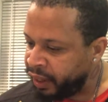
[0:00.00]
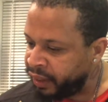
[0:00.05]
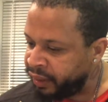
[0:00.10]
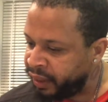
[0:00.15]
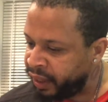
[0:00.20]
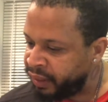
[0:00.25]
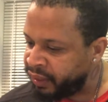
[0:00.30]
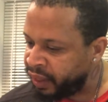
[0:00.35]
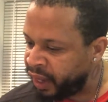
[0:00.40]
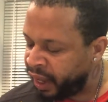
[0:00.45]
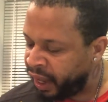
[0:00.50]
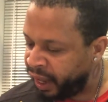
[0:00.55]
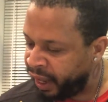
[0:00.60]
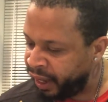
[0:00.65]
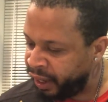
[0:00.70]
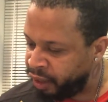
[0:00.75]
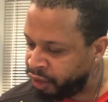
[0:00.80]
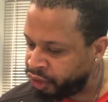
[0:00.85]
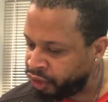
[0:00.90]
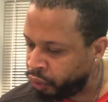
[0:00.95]
Then the
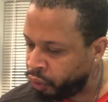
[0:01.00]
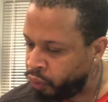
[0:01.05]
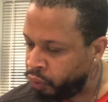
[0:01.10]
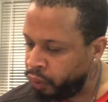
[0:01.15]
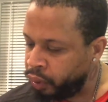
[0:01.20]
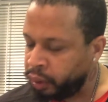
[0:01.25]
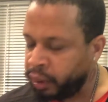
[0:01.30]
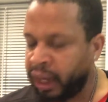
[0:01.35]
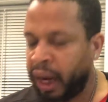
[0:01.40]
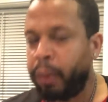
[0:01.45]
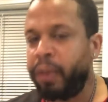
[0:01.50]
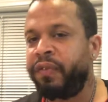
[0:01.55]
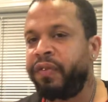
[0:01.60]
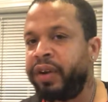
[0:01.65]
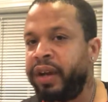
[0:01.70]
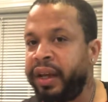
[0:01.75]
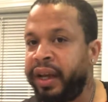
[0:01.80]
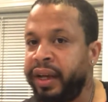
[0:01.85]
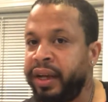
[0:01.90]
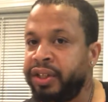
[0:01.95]
angel, now we
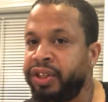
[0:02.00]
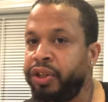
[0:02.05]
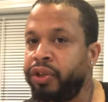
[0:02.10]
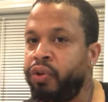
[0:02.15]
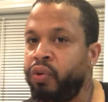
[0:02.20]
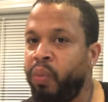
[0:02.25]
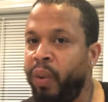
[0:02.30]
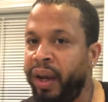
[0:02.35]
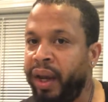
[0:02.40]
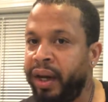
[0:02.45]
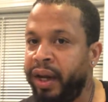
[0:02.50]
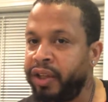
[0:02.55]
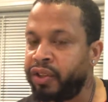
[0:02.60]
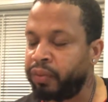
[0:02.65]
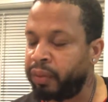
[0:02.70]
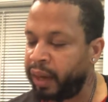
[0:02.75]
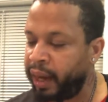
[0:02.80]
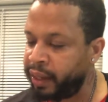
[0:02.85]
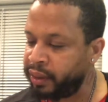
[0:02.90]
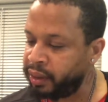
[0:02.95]
finna get into you wicked
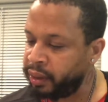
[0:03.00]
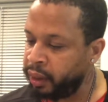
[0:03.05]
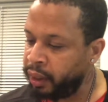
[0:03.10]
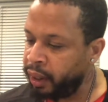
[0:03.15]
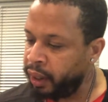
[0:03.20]
Israelites.